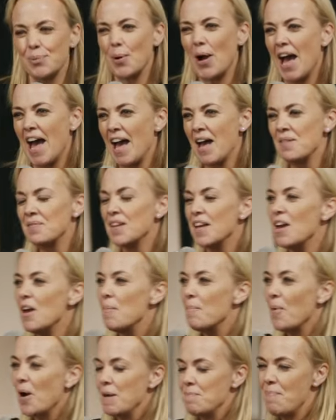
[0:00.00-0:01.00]
where
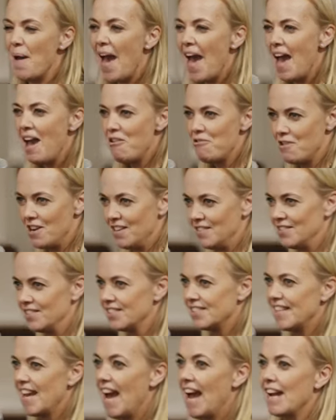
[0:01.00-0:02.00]
my
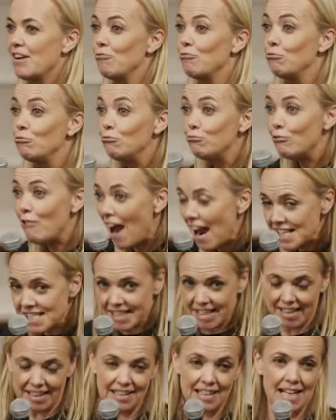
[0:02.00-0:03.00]
parents had
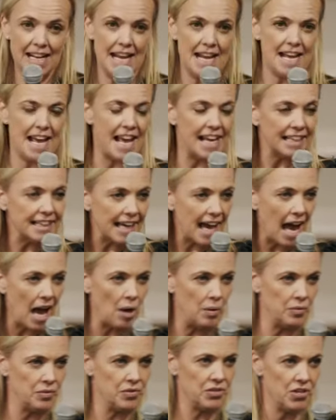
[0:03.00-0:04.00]
radically
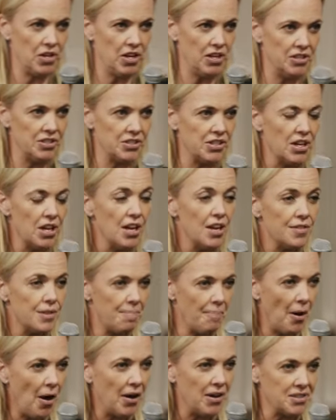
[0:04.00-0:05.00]
encountered the
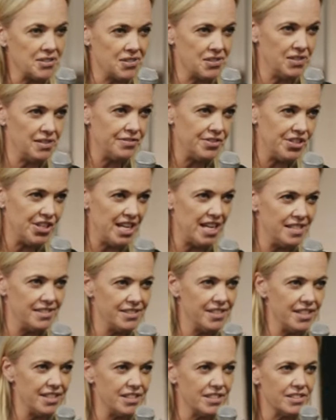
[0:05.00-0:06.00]
person of
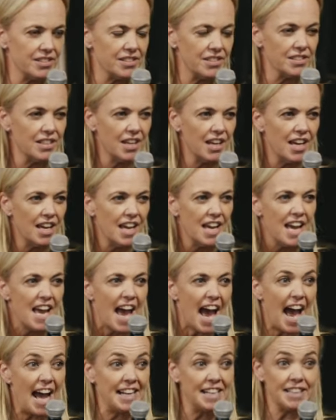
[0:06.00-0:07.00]
Jesus
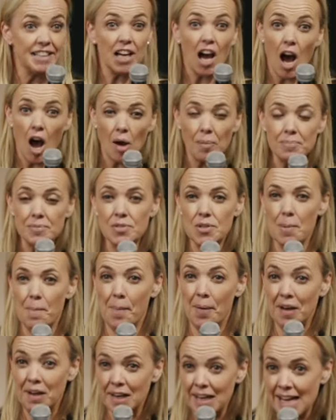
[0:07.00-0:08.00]
and had come to
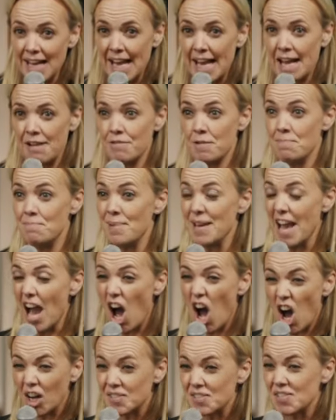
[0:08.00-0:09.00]
believe and be
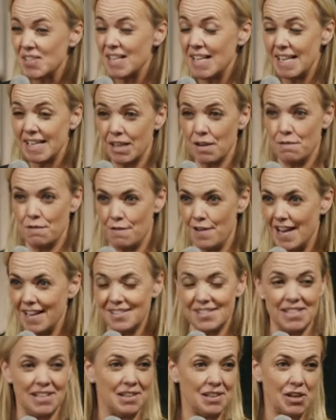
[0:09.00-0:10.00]
utterly
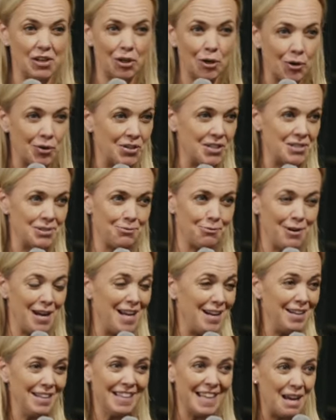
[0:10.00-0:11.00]
convicted that God is
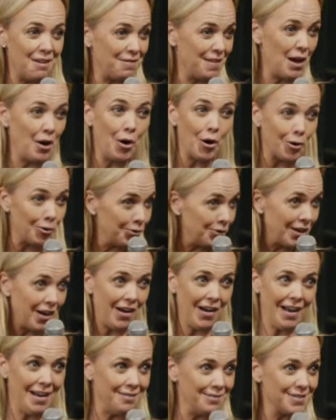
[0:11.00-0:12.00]
real and gave their whole
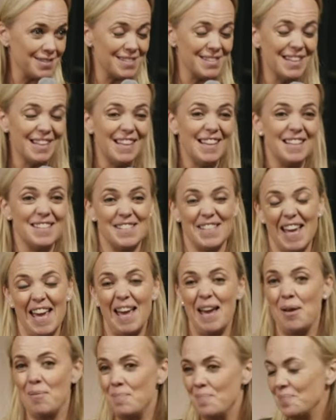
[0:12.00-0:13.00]
lives to
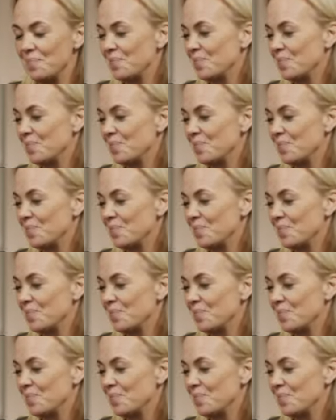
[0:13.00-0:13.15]
him.